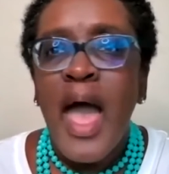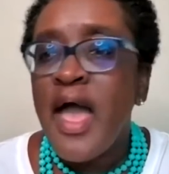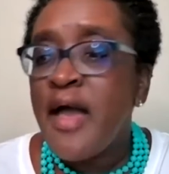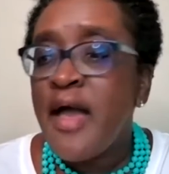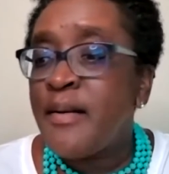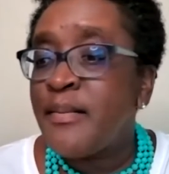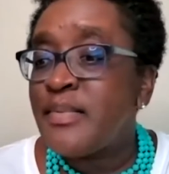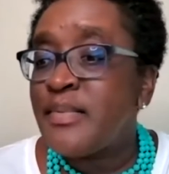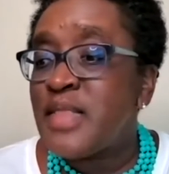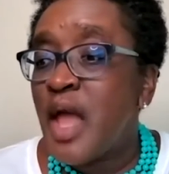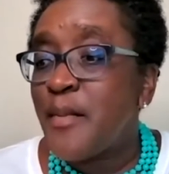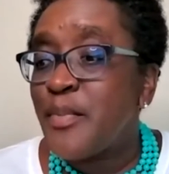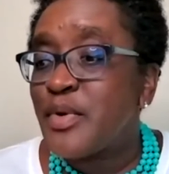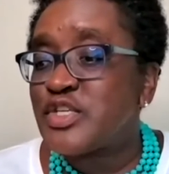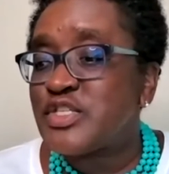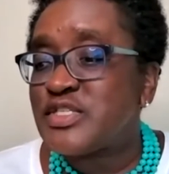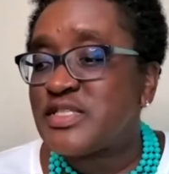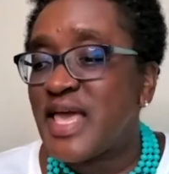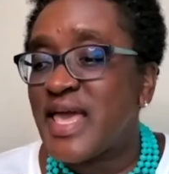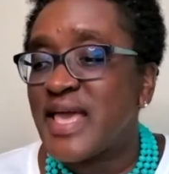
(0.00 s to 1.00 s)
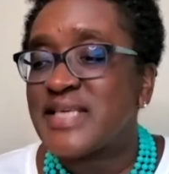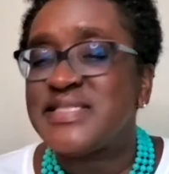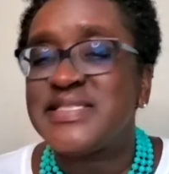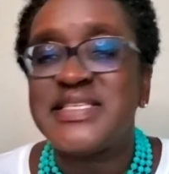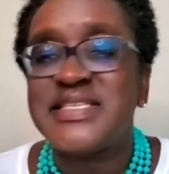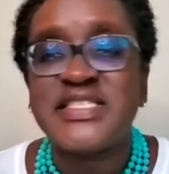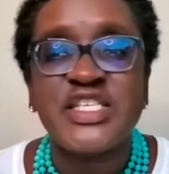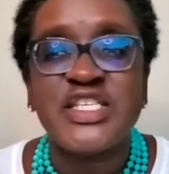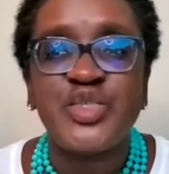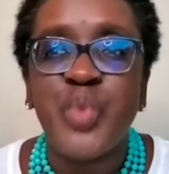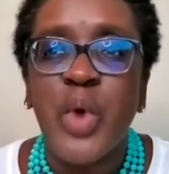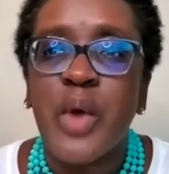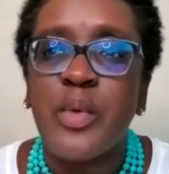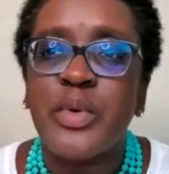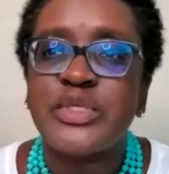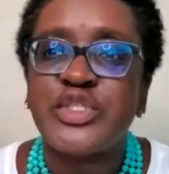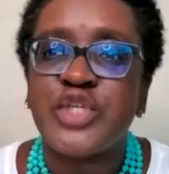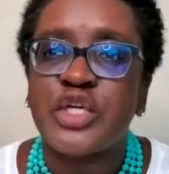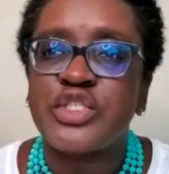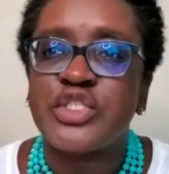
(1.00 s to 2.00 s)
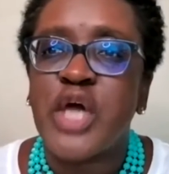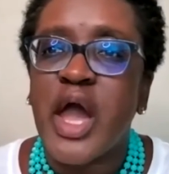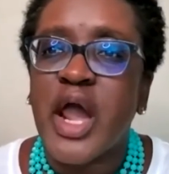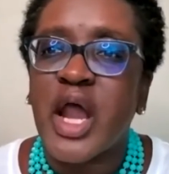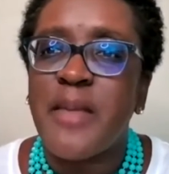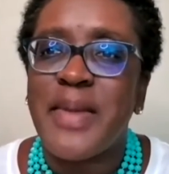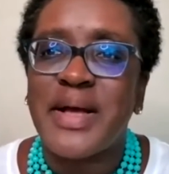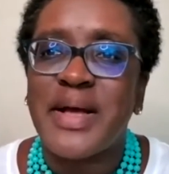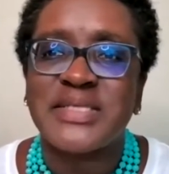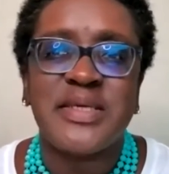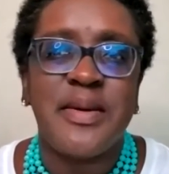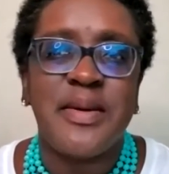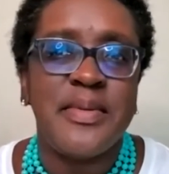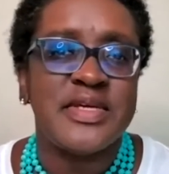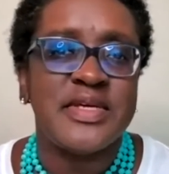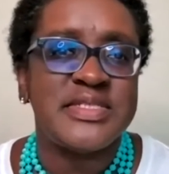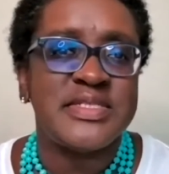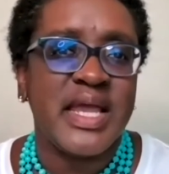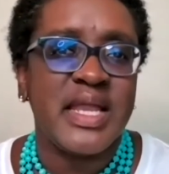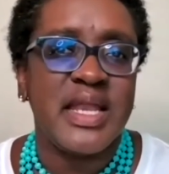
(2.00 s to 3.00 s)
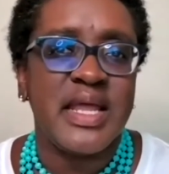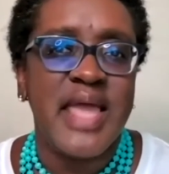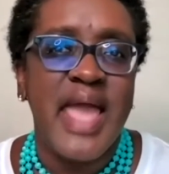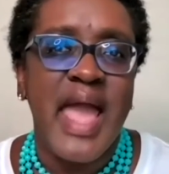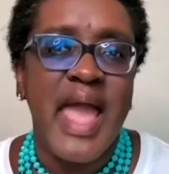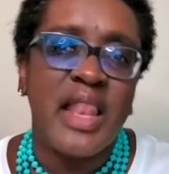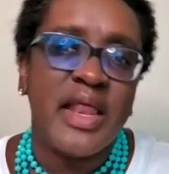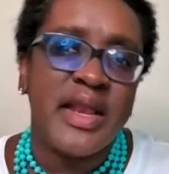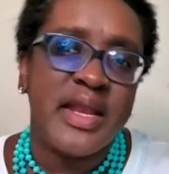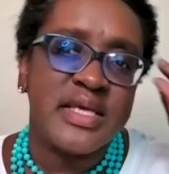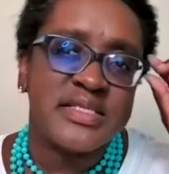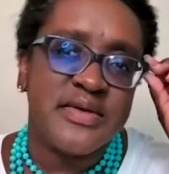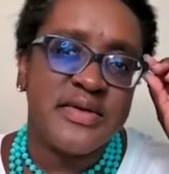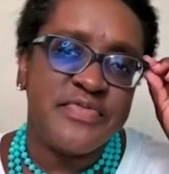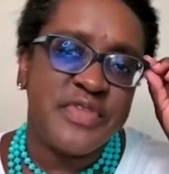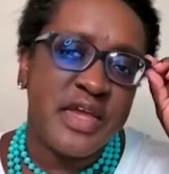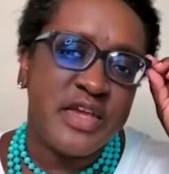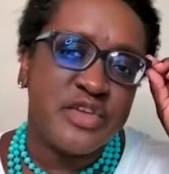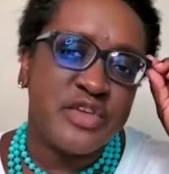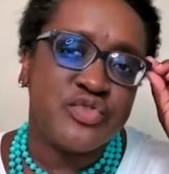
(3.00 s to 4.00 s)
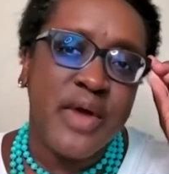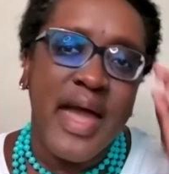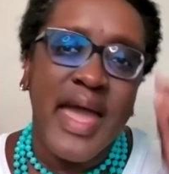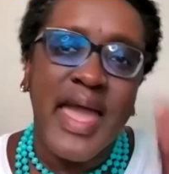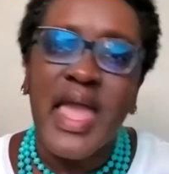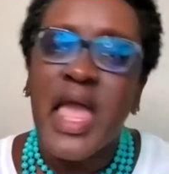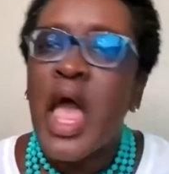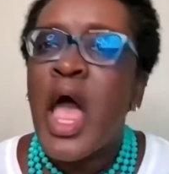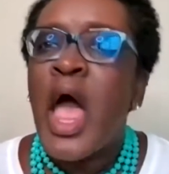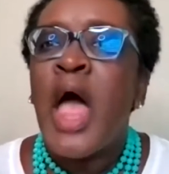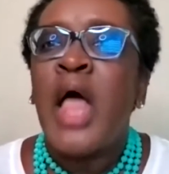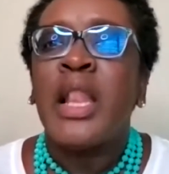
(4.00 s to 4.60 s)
Um, number six, this is where we start talking about some of the technicalities of things, right?